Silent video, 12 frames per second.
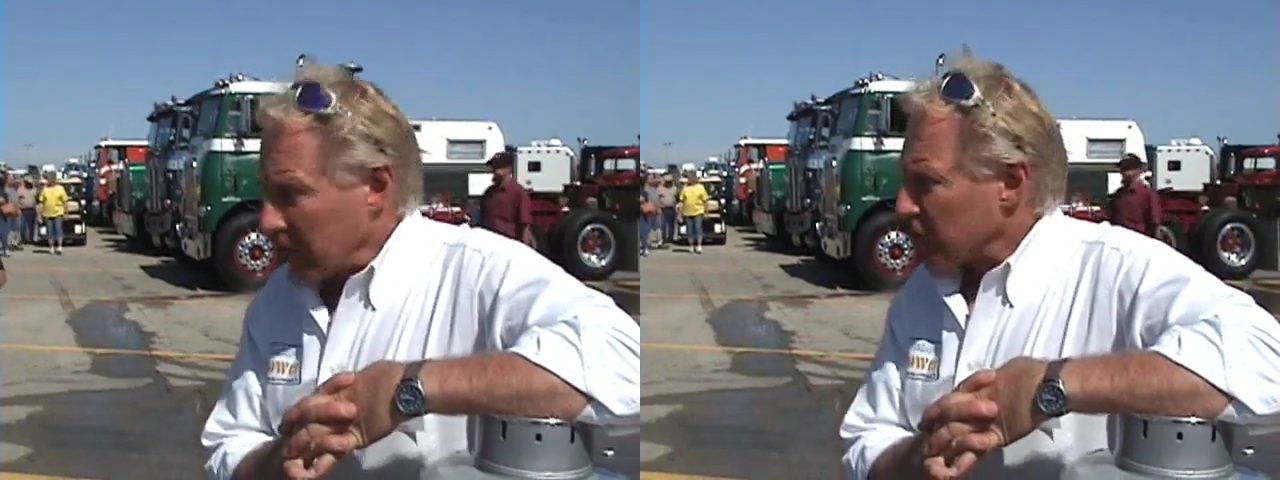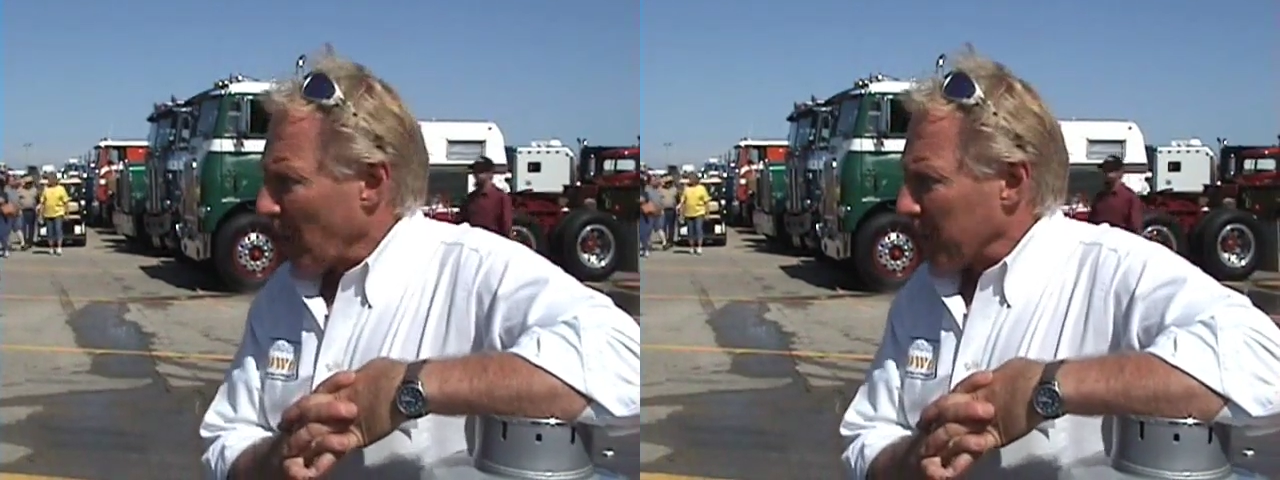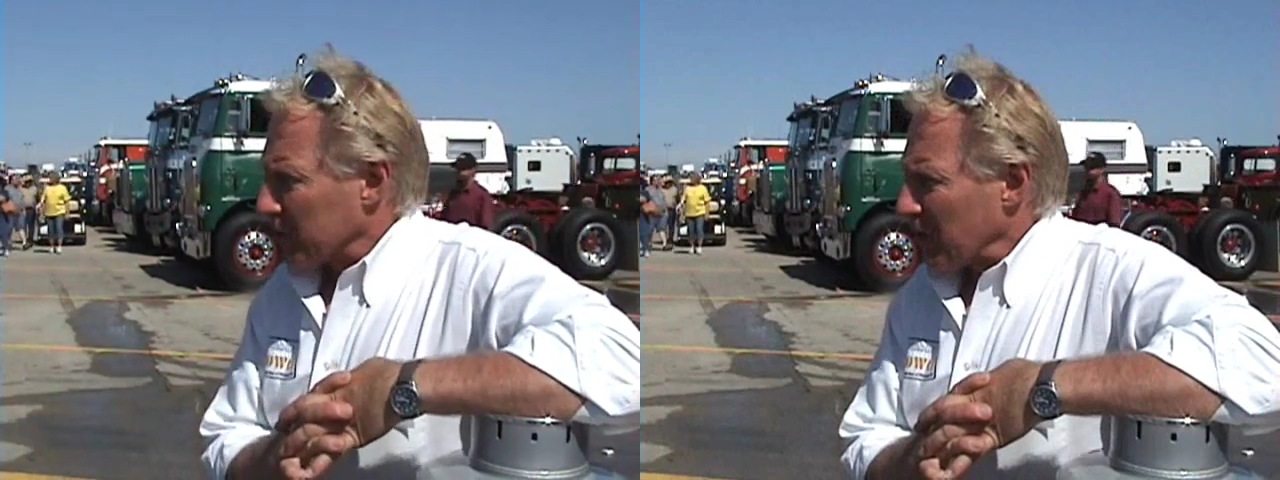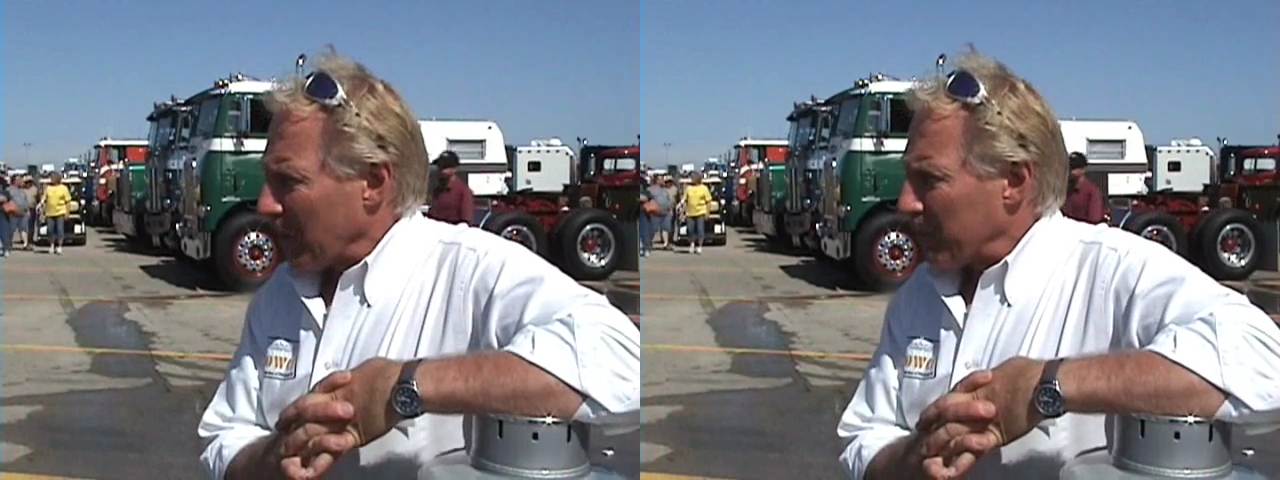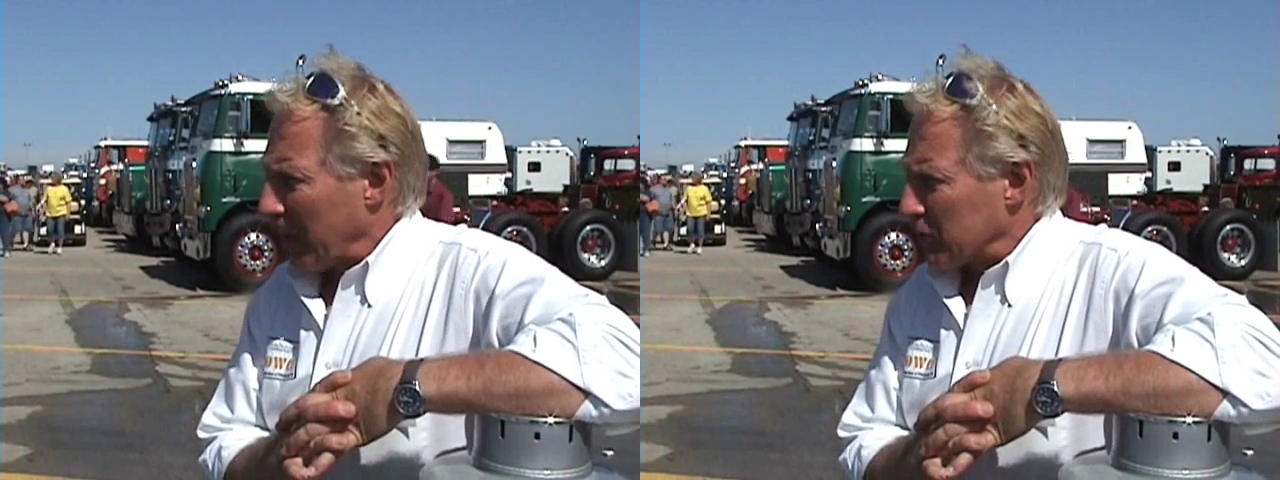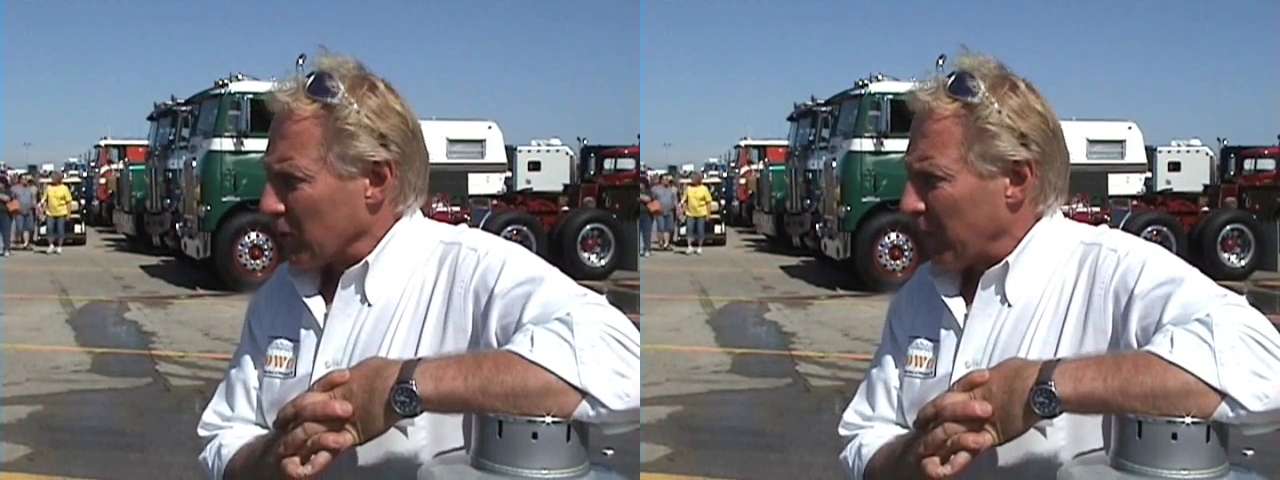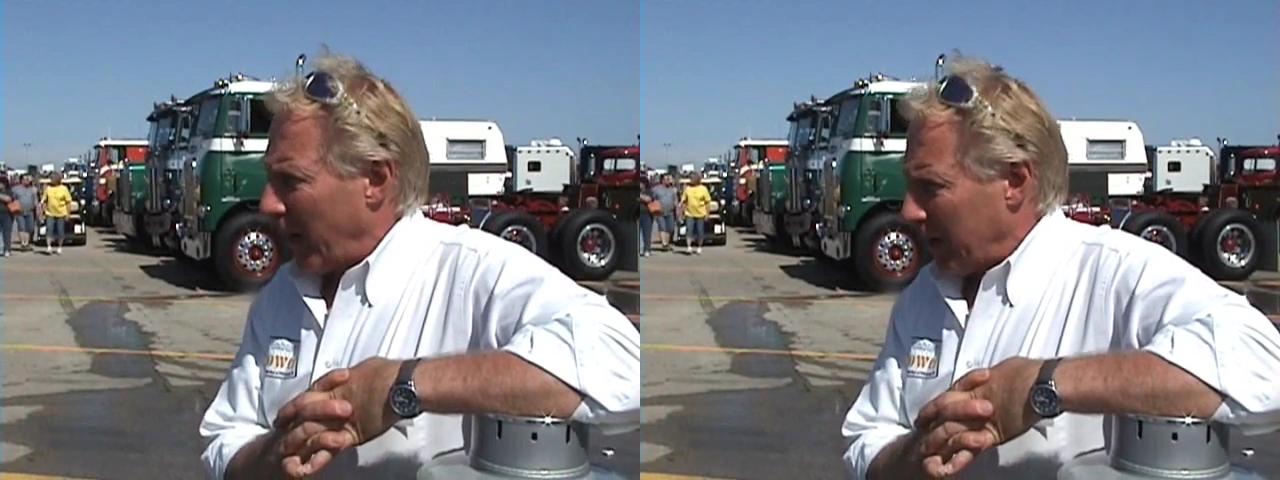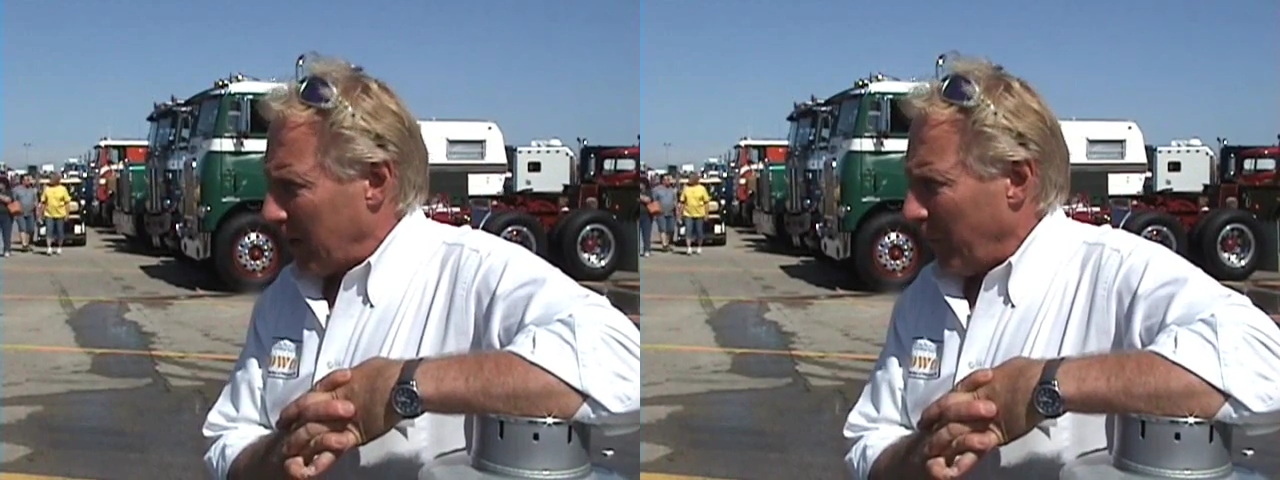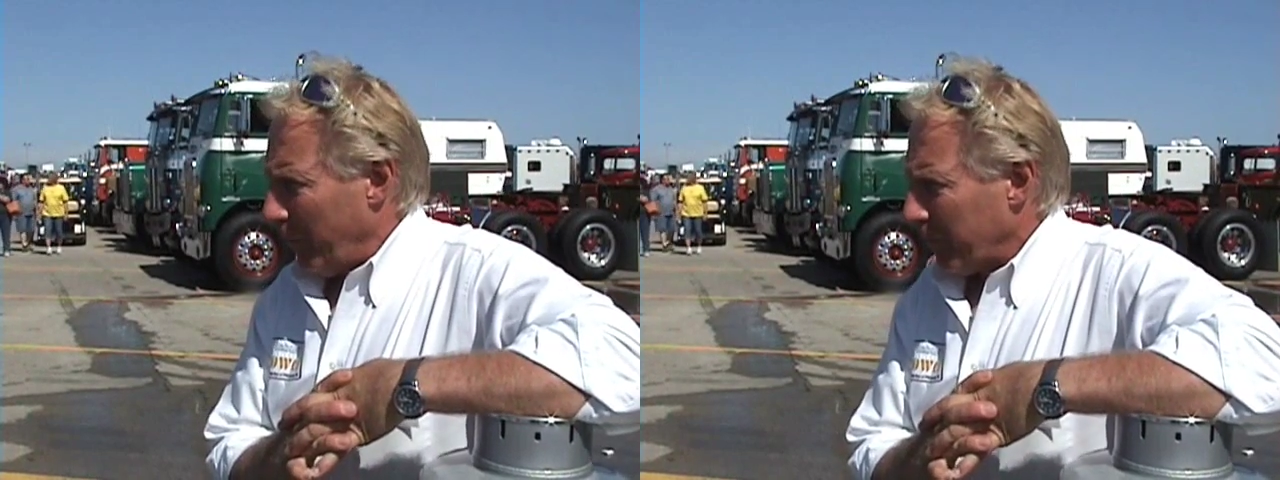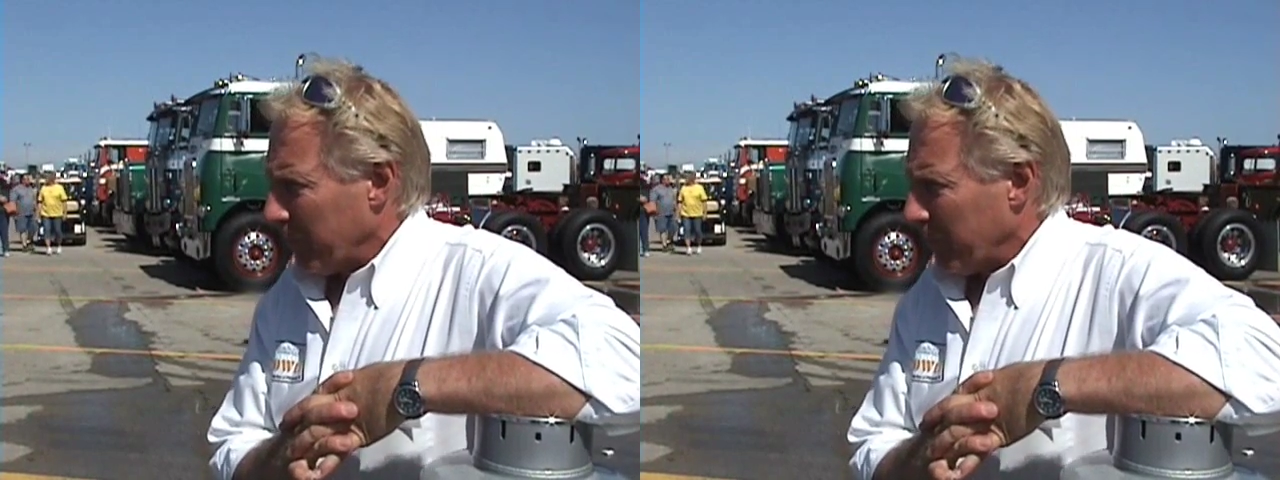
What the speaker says: Somerset, Pennsylvania.